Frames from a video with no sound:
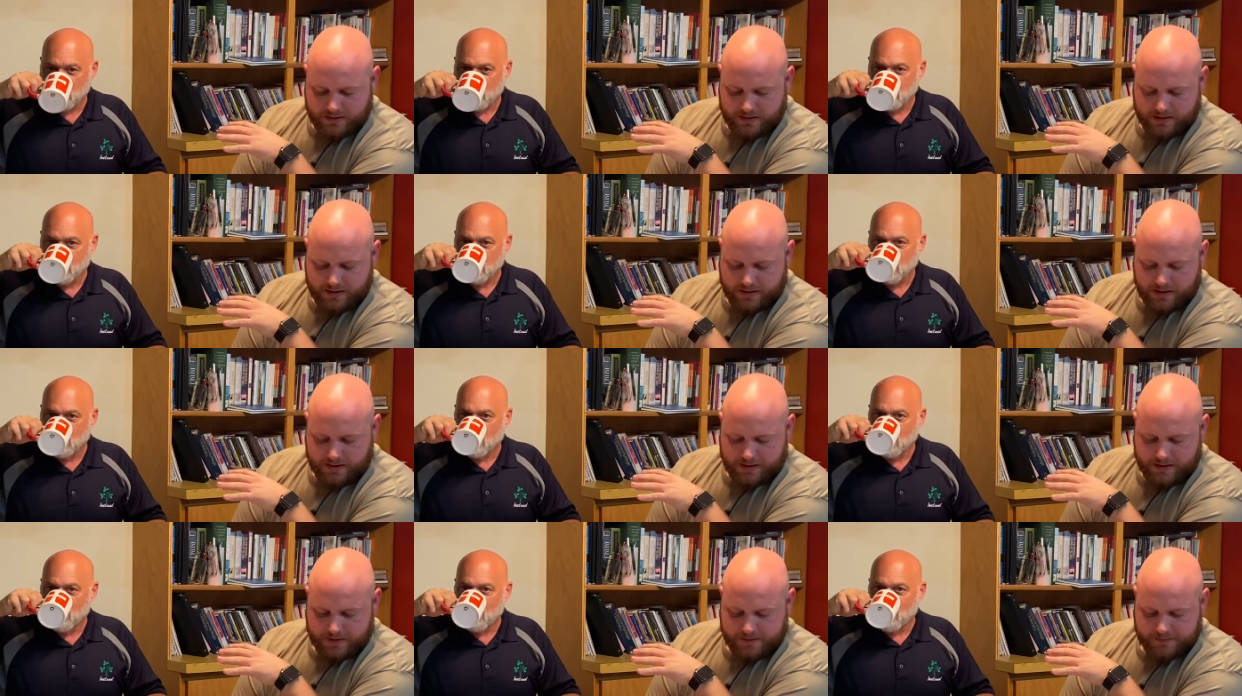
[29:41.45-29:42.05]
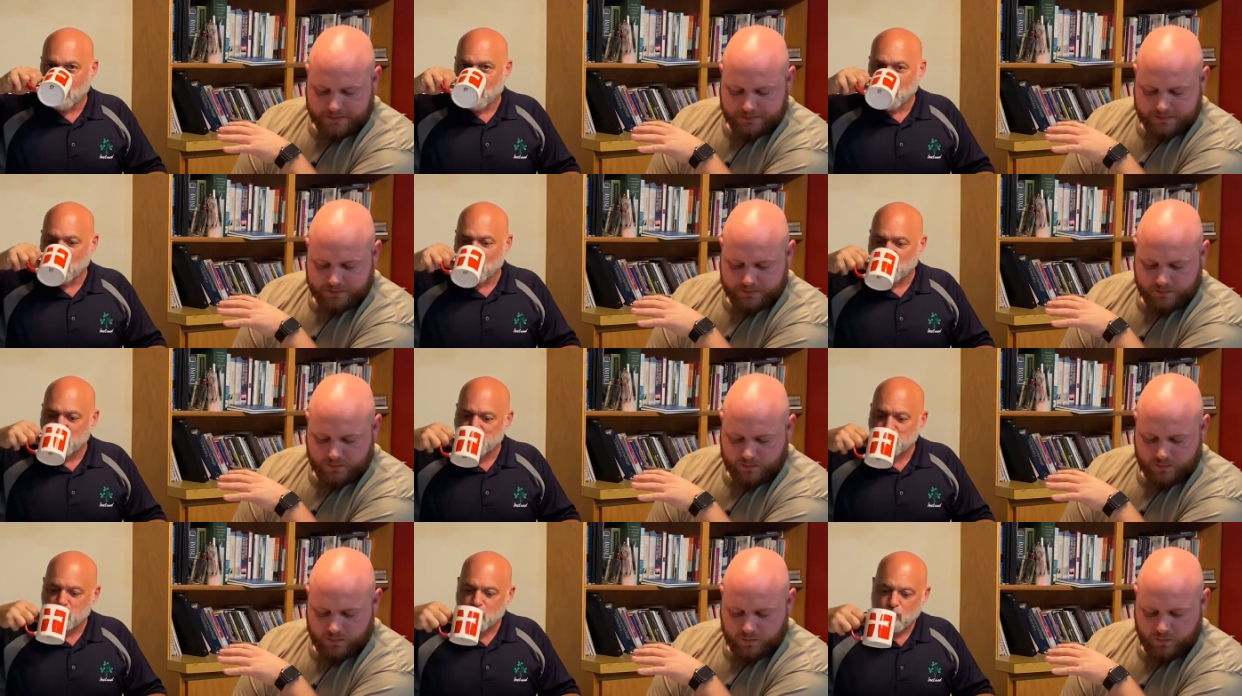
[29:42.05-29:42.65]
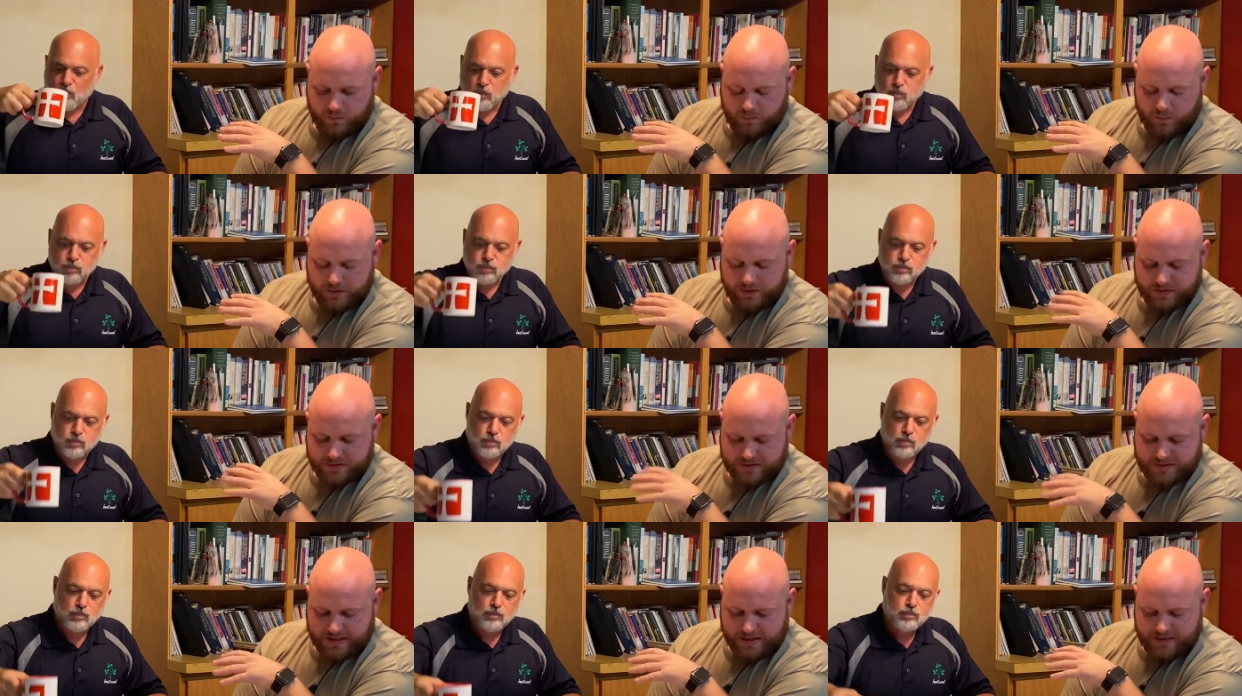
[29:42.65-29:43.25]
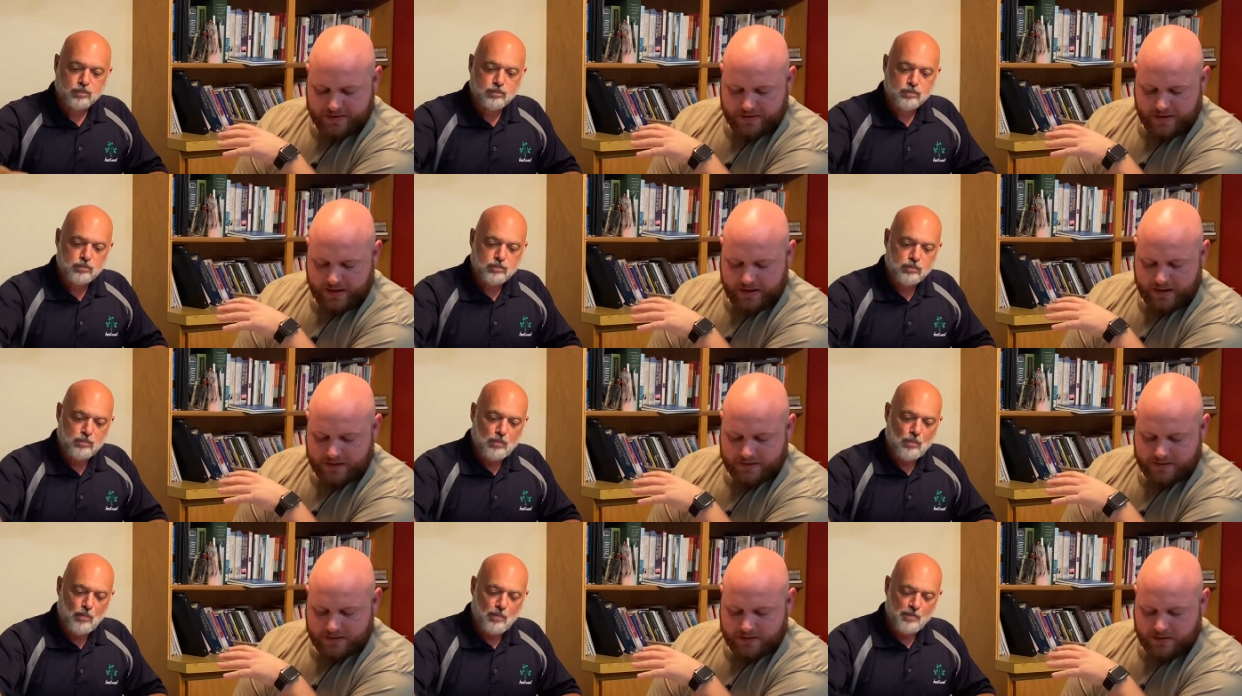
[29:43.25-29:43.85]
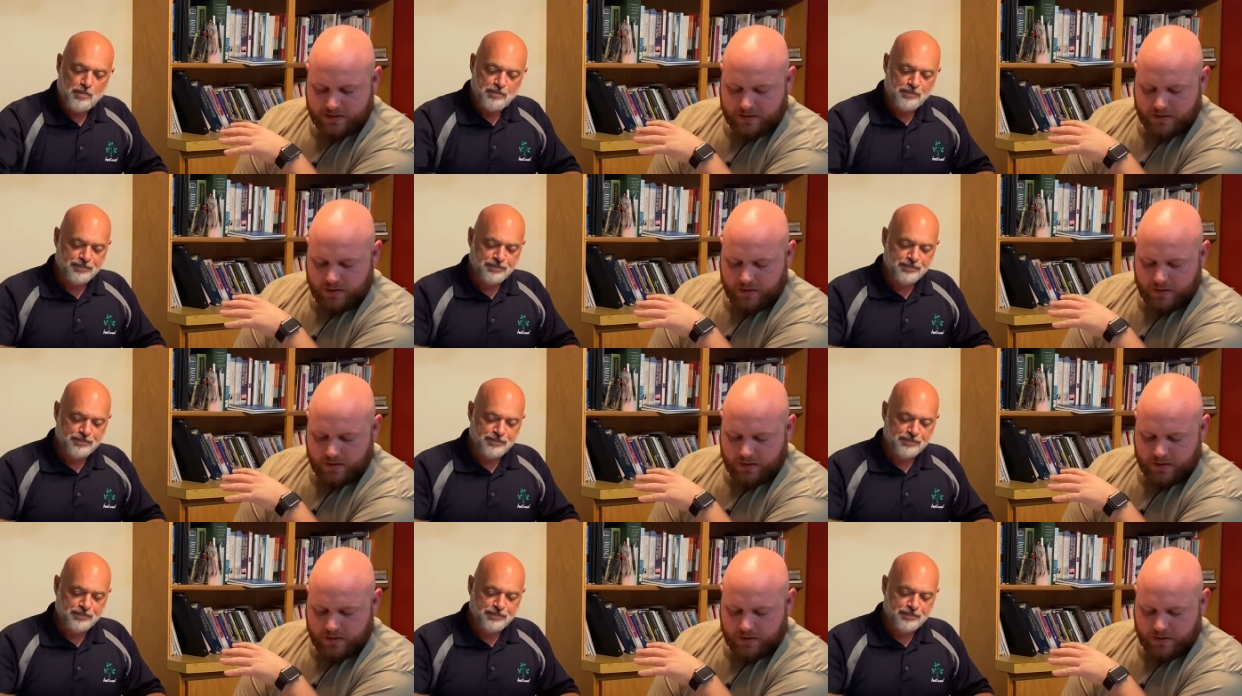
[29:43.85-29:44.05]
Speaker 1: uh, when you said that,